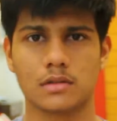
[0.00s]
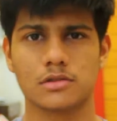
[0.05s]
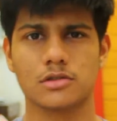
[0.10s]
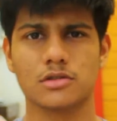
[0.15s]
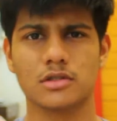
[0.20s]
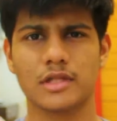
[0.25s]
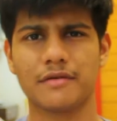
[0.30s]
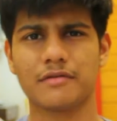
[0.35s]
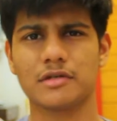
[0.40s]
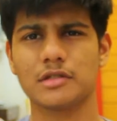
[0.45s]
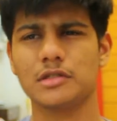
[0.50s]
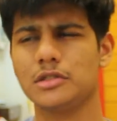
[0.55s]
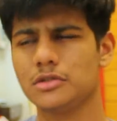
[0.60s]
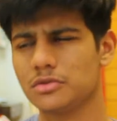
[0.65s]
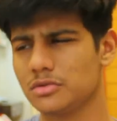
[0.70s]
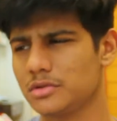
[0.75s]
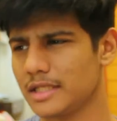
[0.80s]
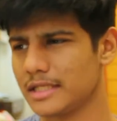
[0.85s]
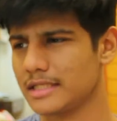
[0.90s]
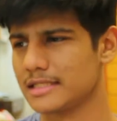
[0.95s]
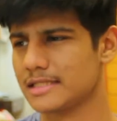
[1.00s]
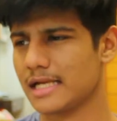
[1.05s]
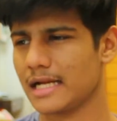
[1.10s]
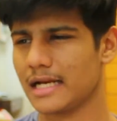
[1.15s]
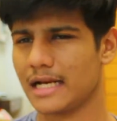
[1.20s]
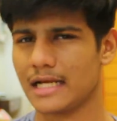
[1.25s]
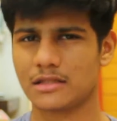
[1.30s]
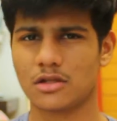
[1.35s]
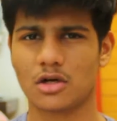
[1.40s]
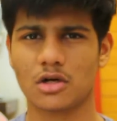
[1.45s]
So there were two things
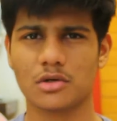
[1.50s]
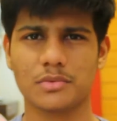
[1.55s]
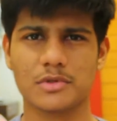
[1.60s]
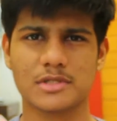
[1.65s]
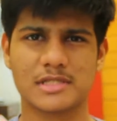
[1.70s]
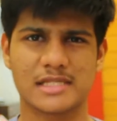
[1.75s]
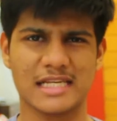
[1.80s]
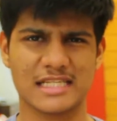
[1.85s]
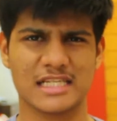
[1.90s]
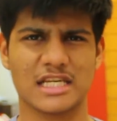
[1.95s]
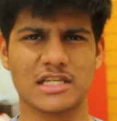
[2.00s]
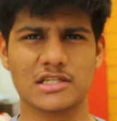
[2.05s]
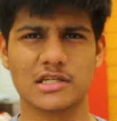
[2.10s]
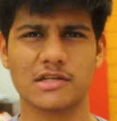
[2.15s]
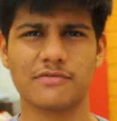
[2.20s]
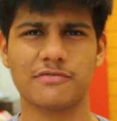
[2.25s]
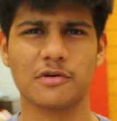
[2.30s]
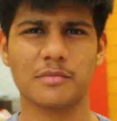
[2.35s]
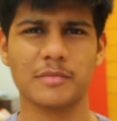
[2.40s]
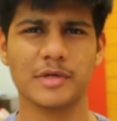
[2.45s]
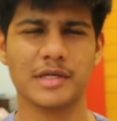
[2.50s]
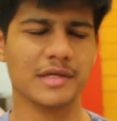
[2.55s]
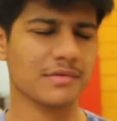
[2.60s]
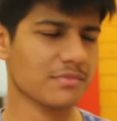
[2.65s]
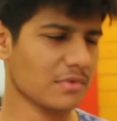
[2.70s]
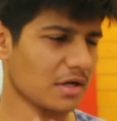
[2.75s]
that I thought was essential for me.